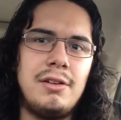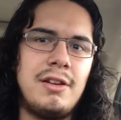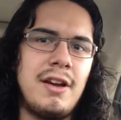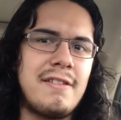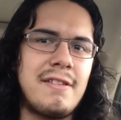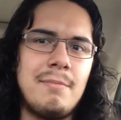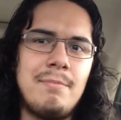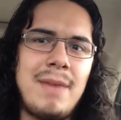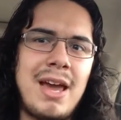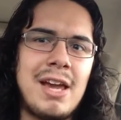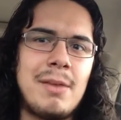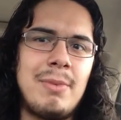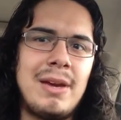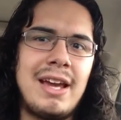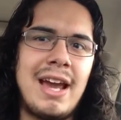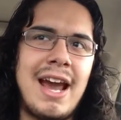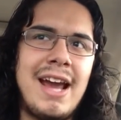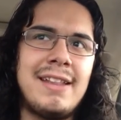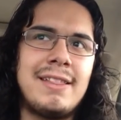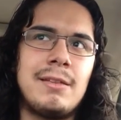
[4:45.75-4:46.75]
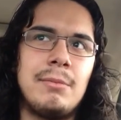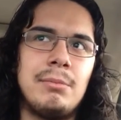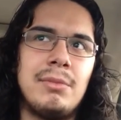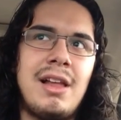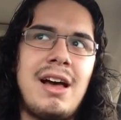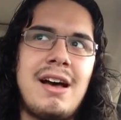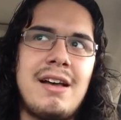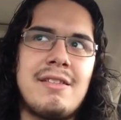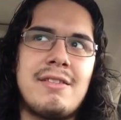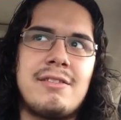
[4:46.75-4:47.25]
Doesn't make me hate them
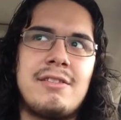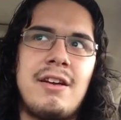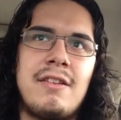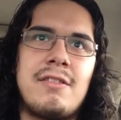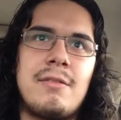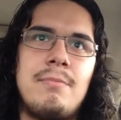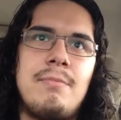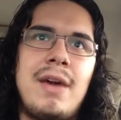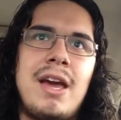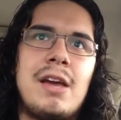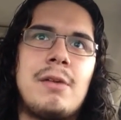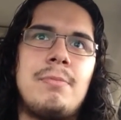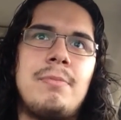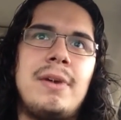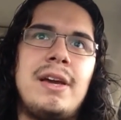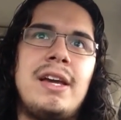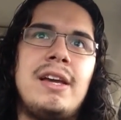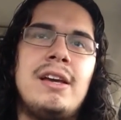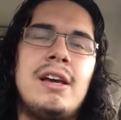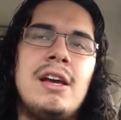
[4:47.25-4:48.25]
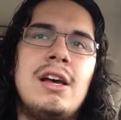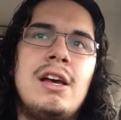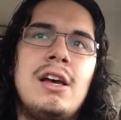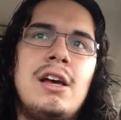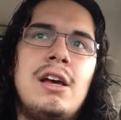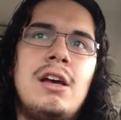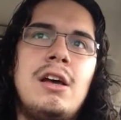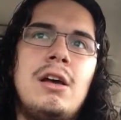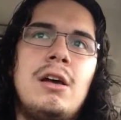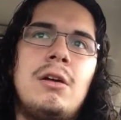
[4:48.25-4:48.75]
less. Doesn't make me
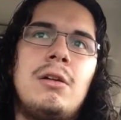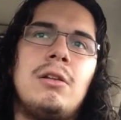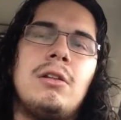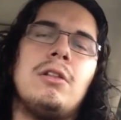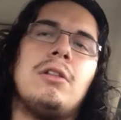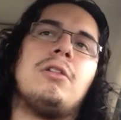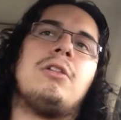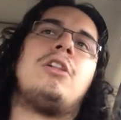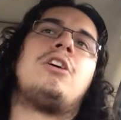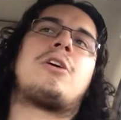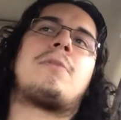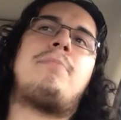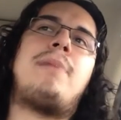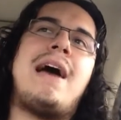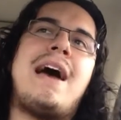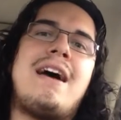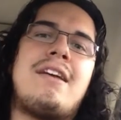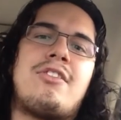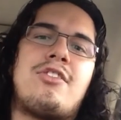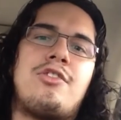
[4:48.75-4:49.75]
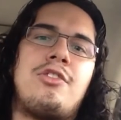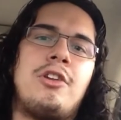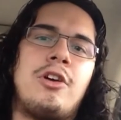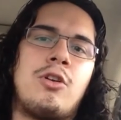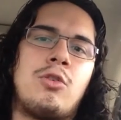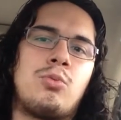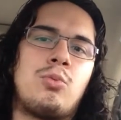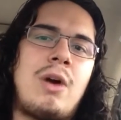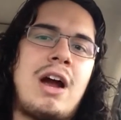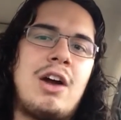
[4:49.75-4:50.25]
look past
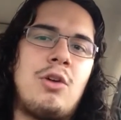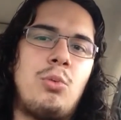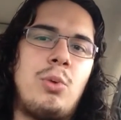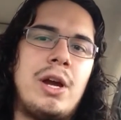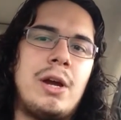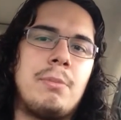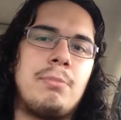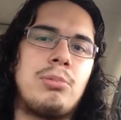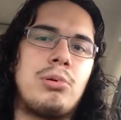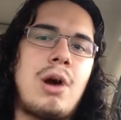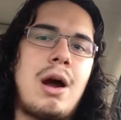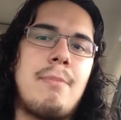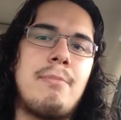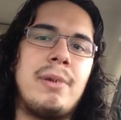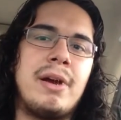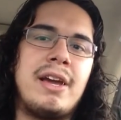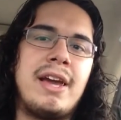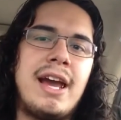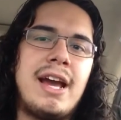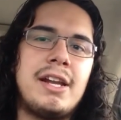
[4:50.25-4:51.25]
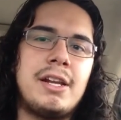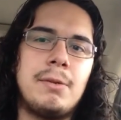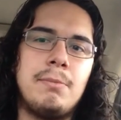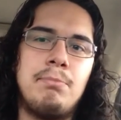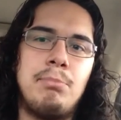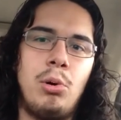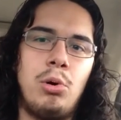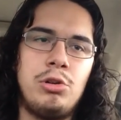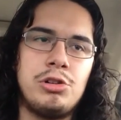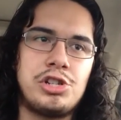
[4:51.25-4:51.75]
their right-wing propaganda
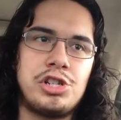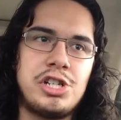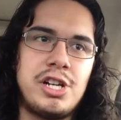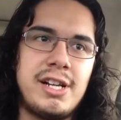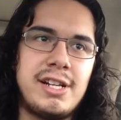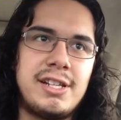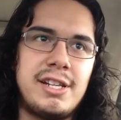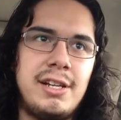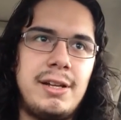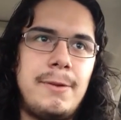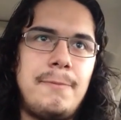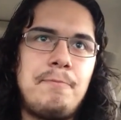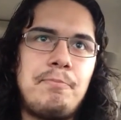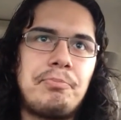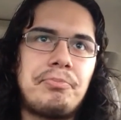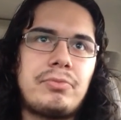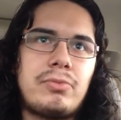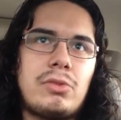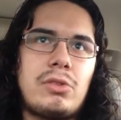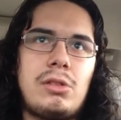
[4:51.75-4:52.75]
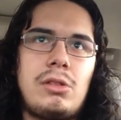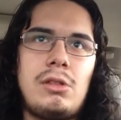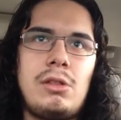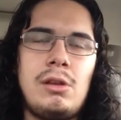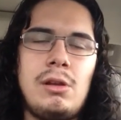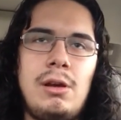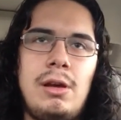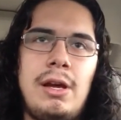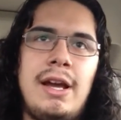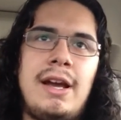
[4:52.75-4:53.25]
bullshit.
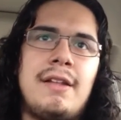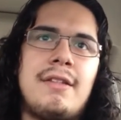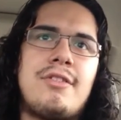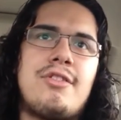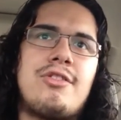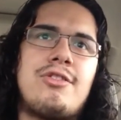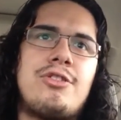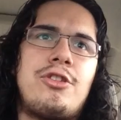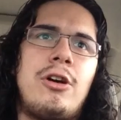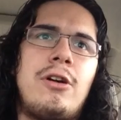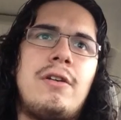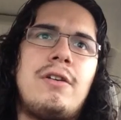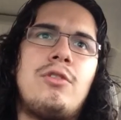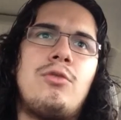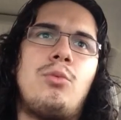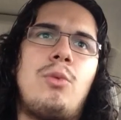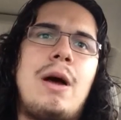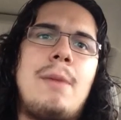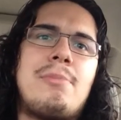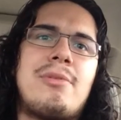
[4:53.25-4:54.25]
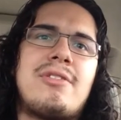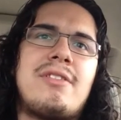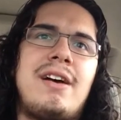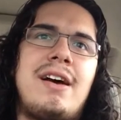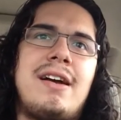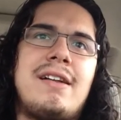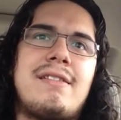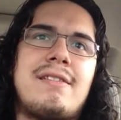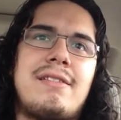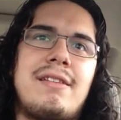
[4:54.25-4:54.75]
And certain
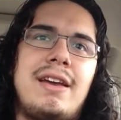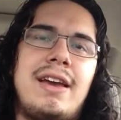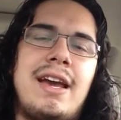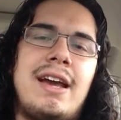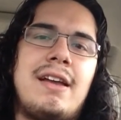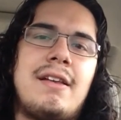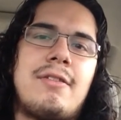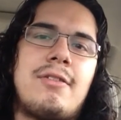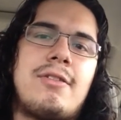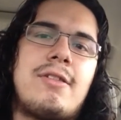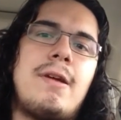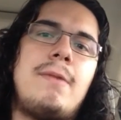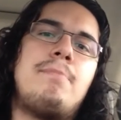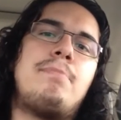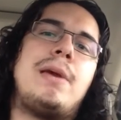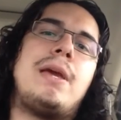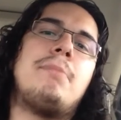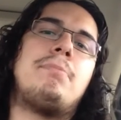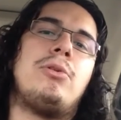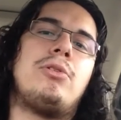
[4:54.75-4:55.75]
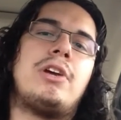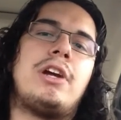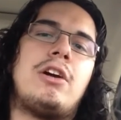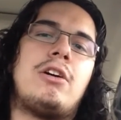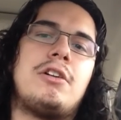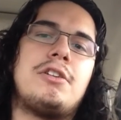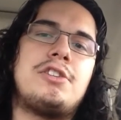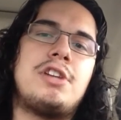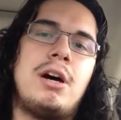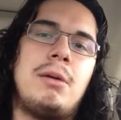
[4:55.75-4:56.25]
websites and some people
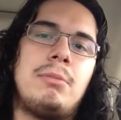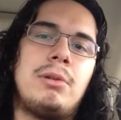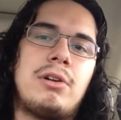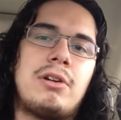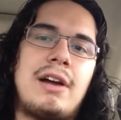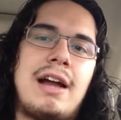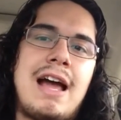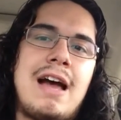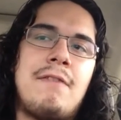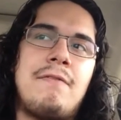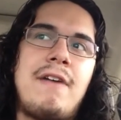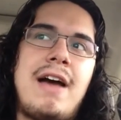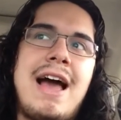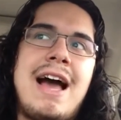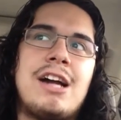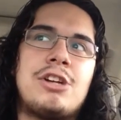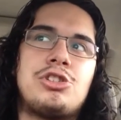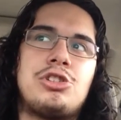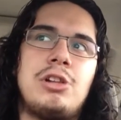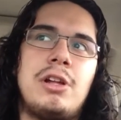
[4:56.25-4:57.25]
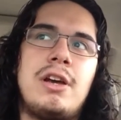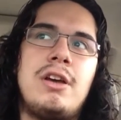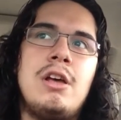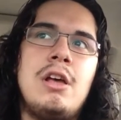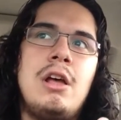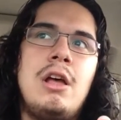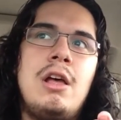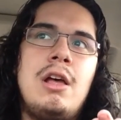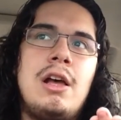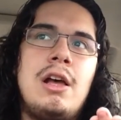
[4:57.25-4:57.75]
here on Tumblr have actually
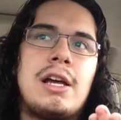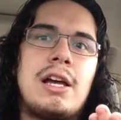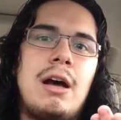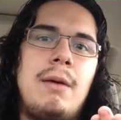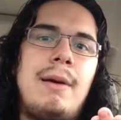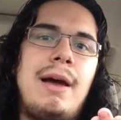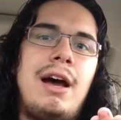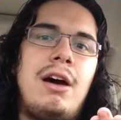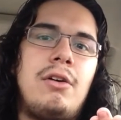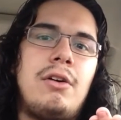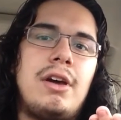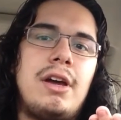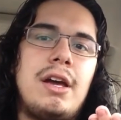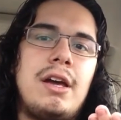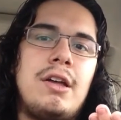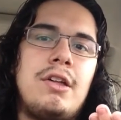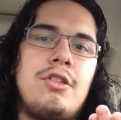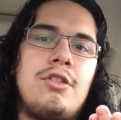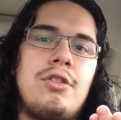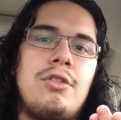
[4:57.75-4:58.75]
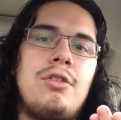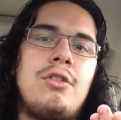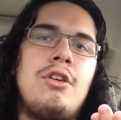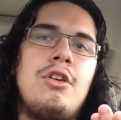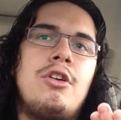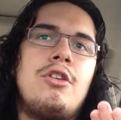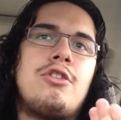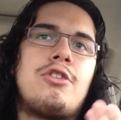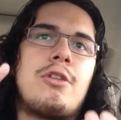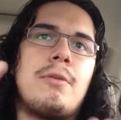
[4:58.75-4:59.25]
come out in
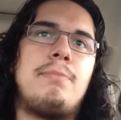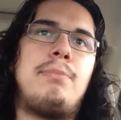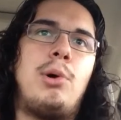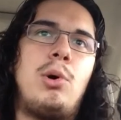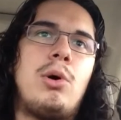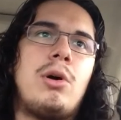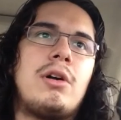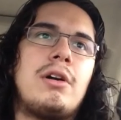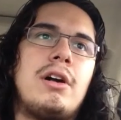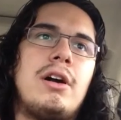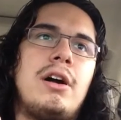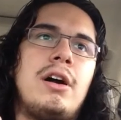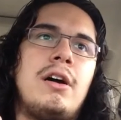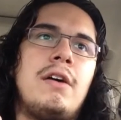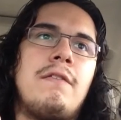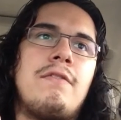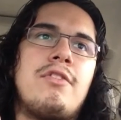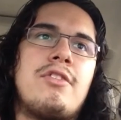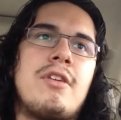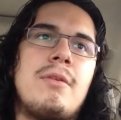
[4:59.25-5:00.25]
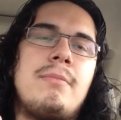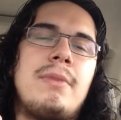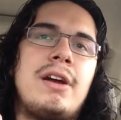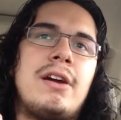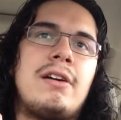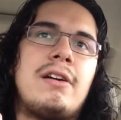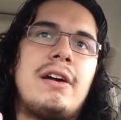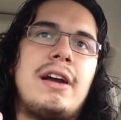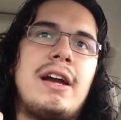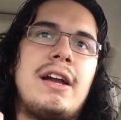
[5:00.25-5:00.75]
support of
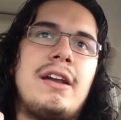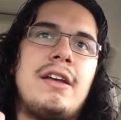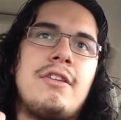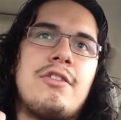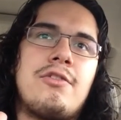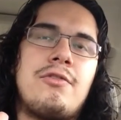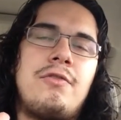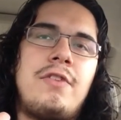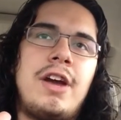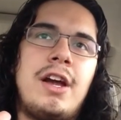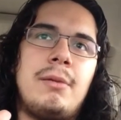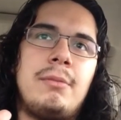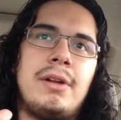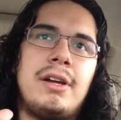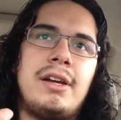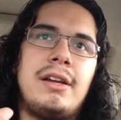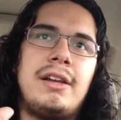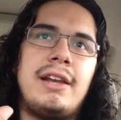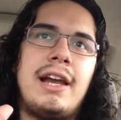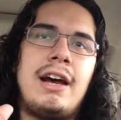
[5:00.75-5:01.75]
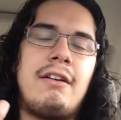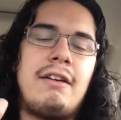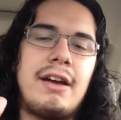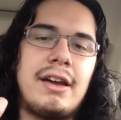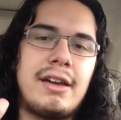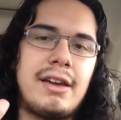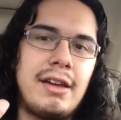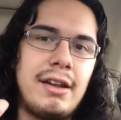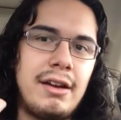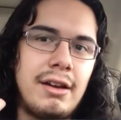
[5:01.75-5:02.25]
Zemir and his family. Now
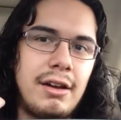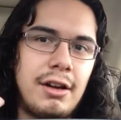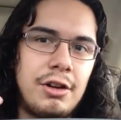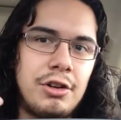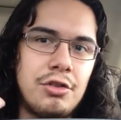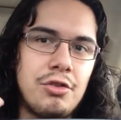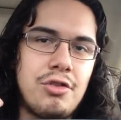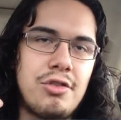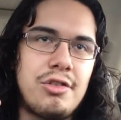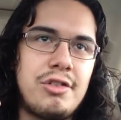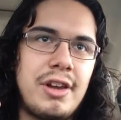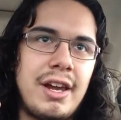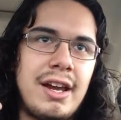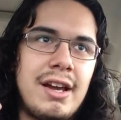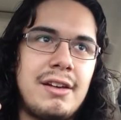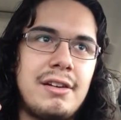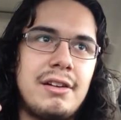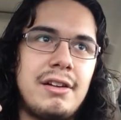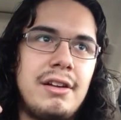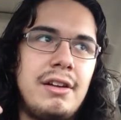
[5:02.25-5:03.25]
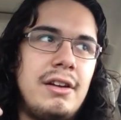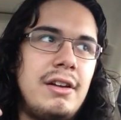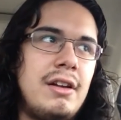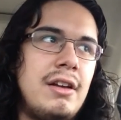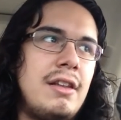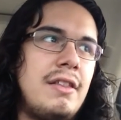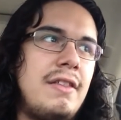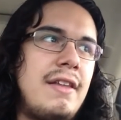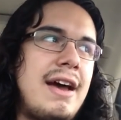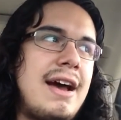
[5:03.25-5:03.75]
I can understand
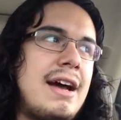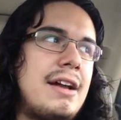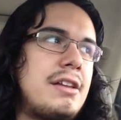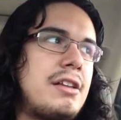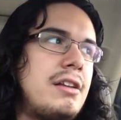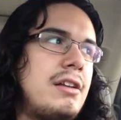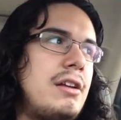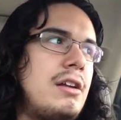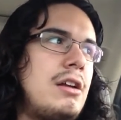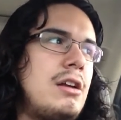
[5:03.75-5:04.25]
that.